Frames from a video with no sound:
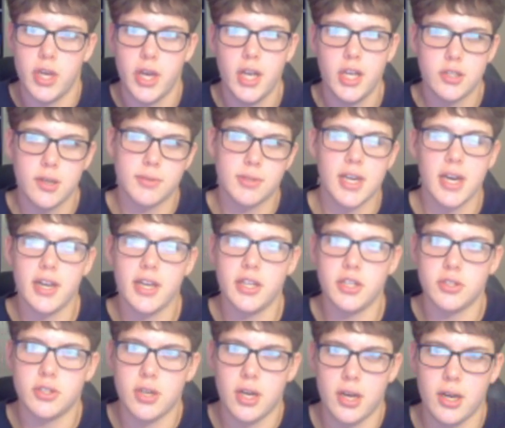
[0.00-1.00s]
So I was kind
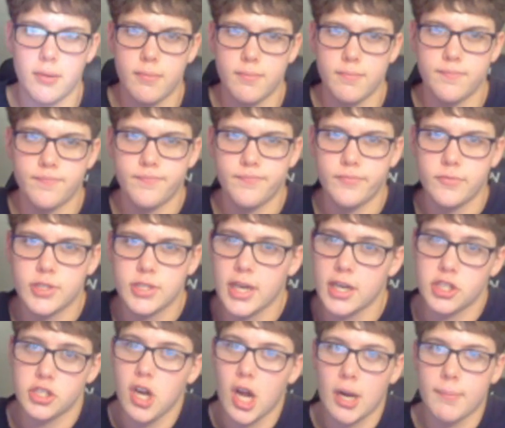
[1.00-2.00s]
of
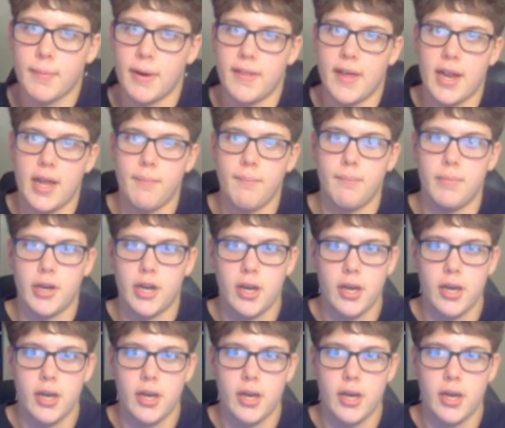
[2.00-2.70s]
shocked by that, but